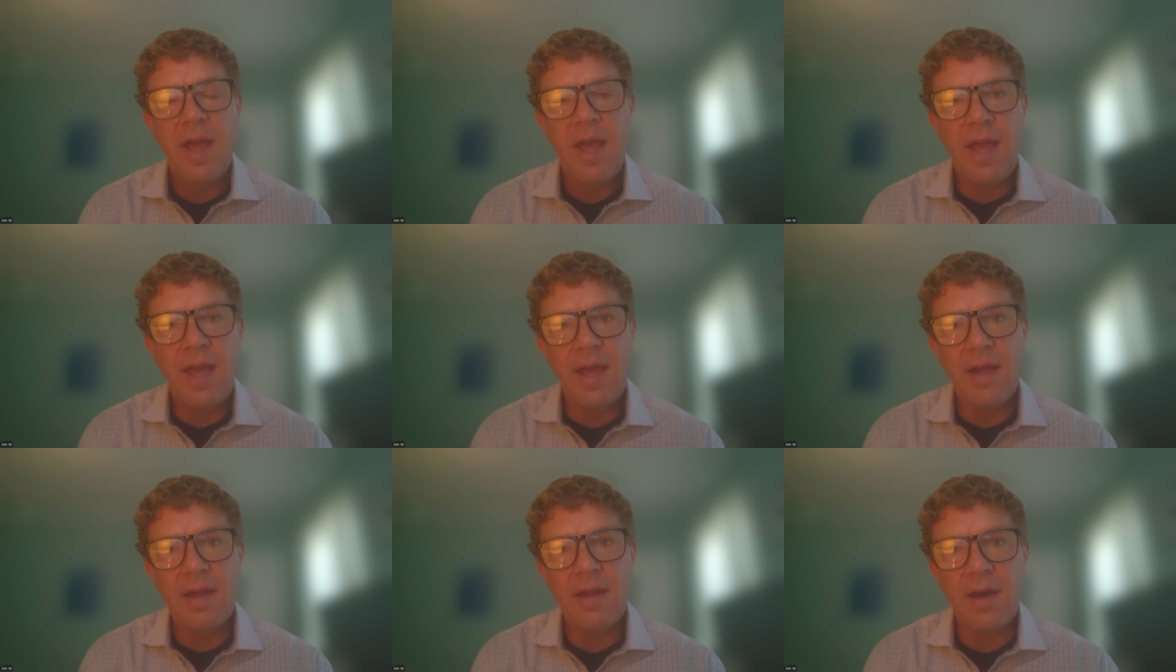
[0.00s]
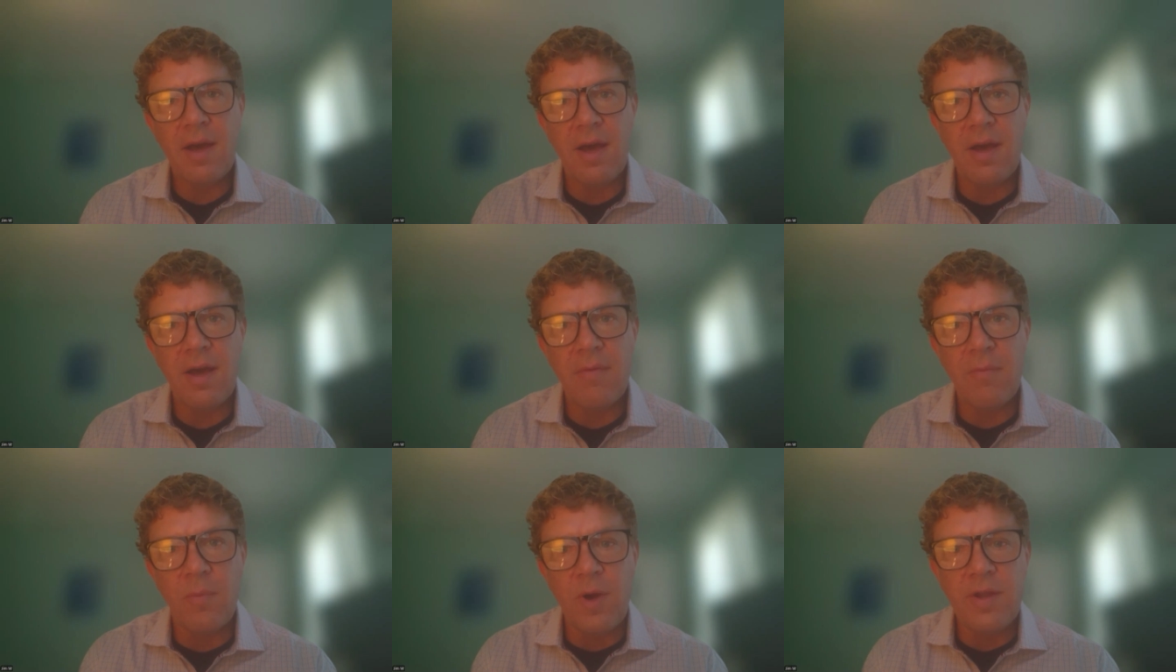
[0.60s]
And
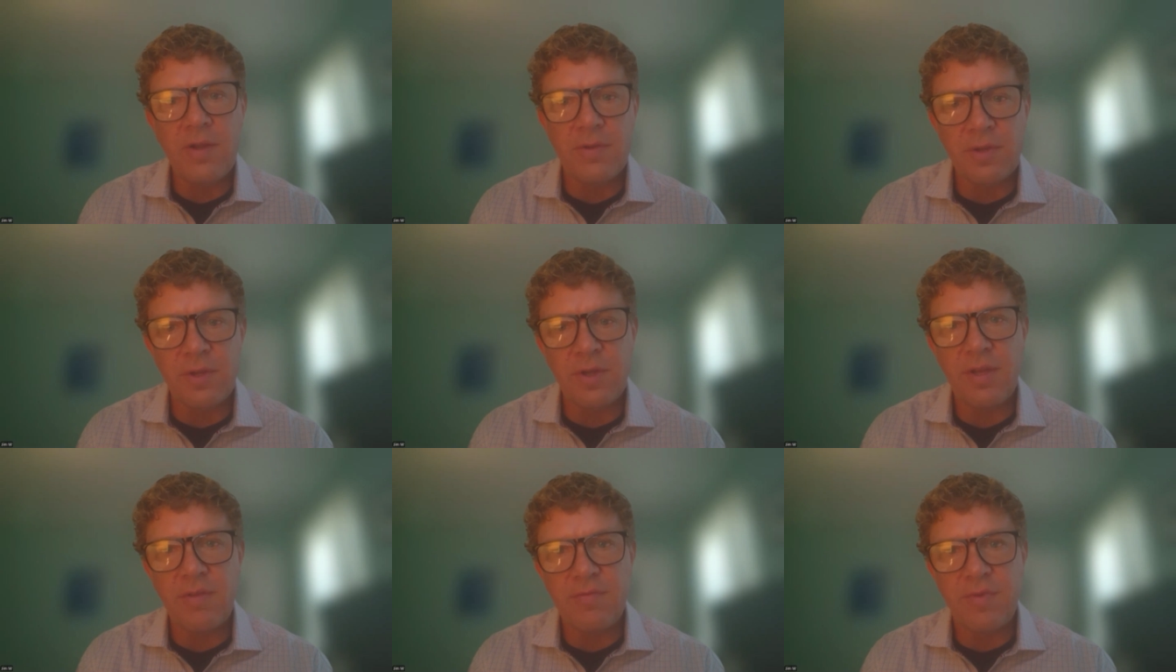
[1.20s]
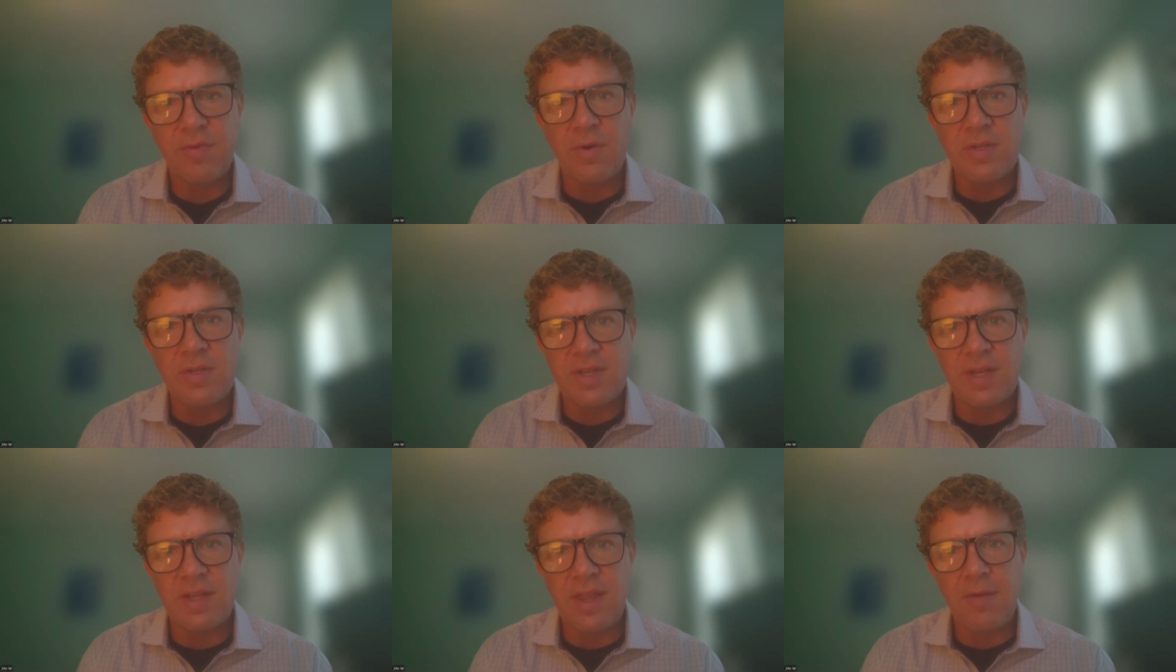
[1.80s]
what you're looking for
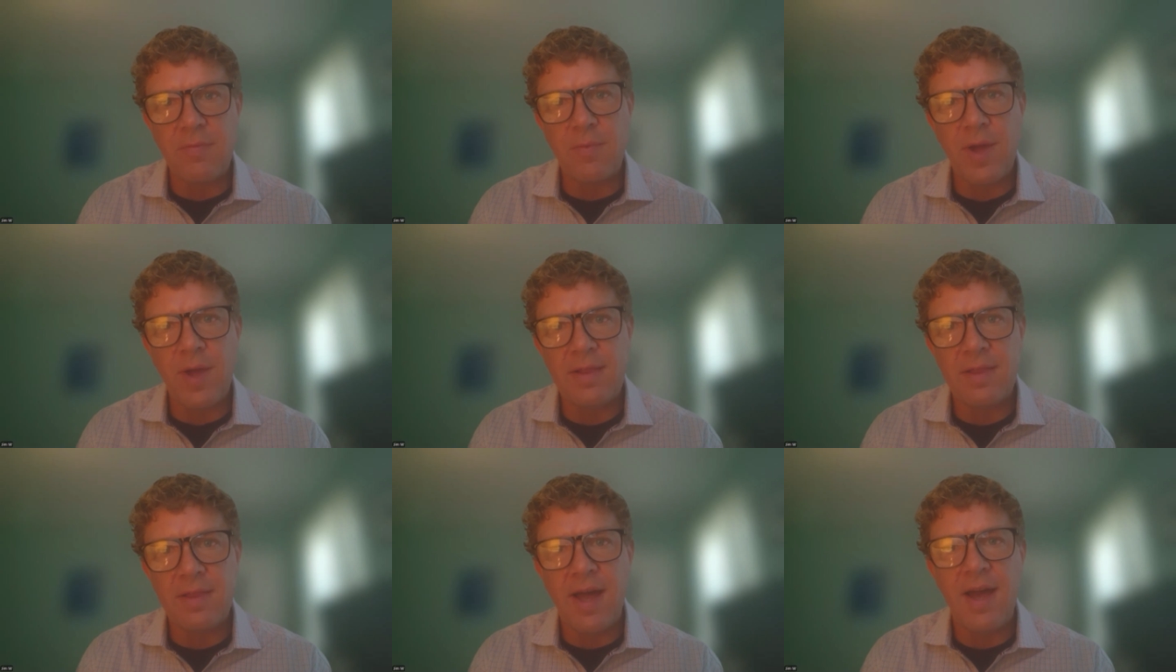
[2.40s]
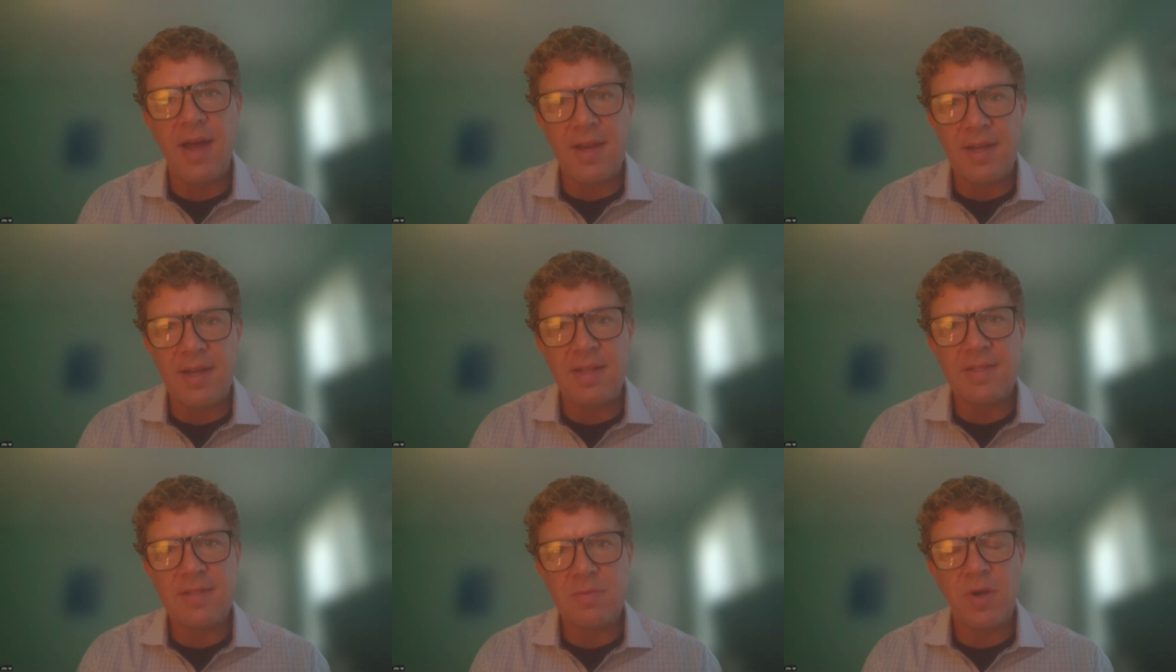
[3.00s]
is like that red line.
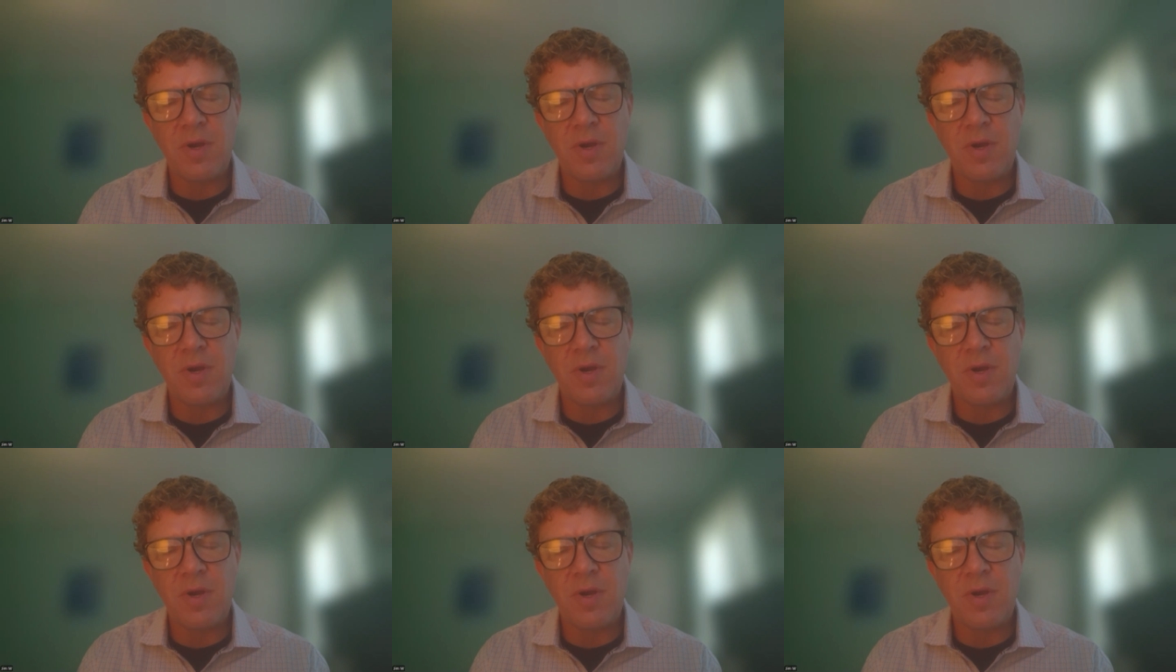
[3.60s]
And that's where